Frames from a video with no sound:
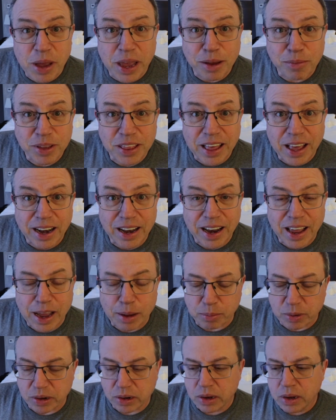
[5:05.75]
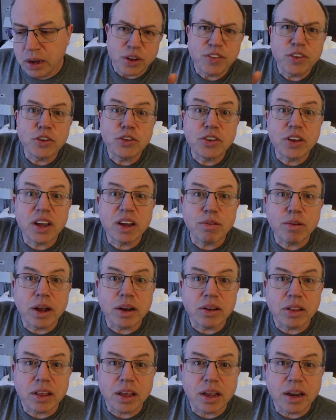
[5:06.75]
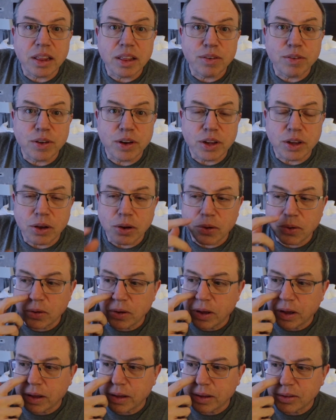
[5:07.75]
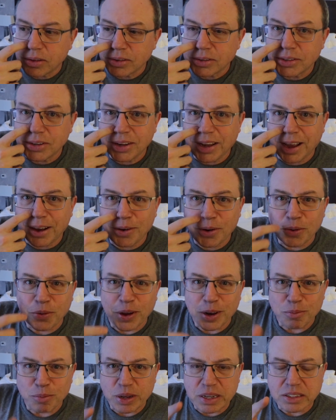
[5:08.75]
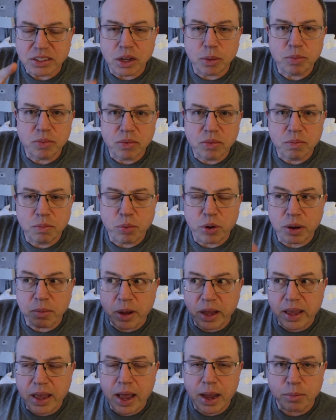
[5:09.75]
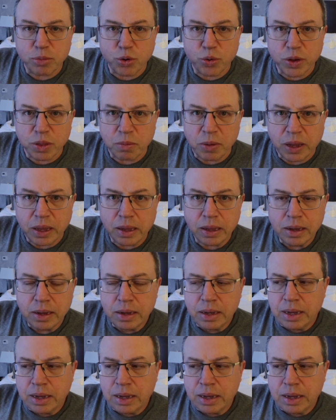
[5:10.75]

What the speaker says: Maybe that'll happen. If you stick around to the end of the video, you'll see how it went, because I'll bring my camera with me.